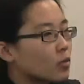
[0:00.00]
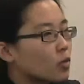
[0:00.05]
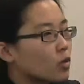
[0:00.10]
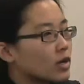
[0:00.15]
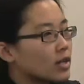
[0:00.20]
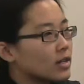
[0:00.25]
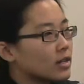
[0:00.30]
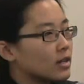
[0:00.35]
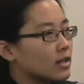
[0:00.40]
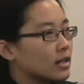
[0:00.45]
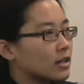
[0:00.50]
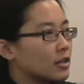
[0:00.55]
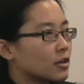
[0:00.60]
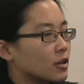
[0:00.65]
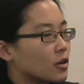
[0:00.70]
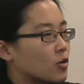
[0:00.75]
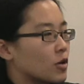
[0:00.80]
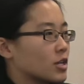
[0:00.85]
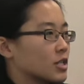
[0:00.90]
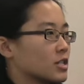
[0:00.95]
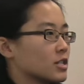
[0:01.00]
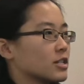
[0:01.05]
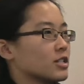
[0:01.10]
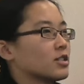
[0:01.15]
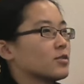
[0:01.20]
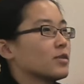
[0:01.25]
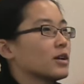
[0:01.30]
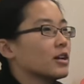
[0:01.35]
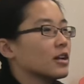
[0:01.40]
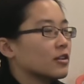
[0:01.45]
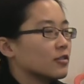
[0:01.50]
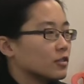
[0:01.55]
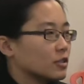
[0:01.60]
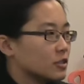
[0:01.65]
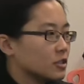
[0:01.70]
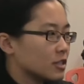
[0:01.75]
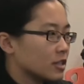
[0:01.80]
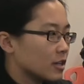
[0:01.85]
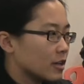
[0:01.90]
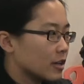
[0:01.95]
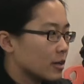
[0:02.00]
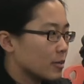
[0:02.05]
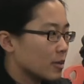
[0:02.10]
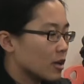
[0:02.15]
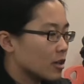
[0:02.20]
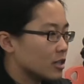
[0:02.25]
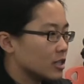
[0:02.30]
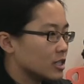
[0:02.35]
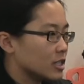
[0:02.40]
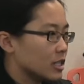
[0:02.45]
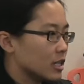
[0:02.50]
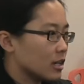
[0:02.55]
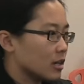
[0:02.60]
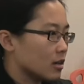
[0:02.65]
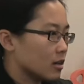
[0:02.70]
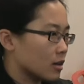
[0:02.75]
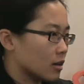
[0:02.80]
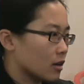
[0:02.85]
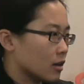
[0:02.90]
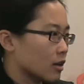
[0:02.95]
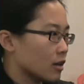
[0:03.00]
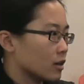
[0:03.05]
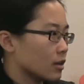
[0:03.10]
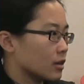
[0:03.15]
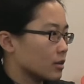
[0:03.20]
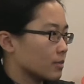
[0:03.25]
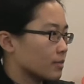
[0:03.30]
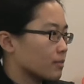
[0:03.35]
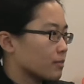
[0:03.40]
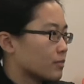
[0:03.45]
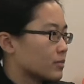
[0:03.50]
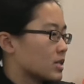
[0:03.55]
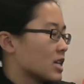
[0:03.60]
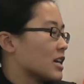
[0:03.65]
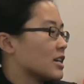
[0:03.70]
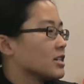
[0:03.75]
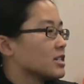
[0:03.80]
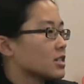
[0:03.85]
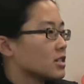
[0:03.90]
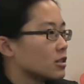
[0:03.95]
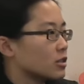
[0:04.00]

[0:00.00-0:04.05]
What other questions about evolutionary biology are scientists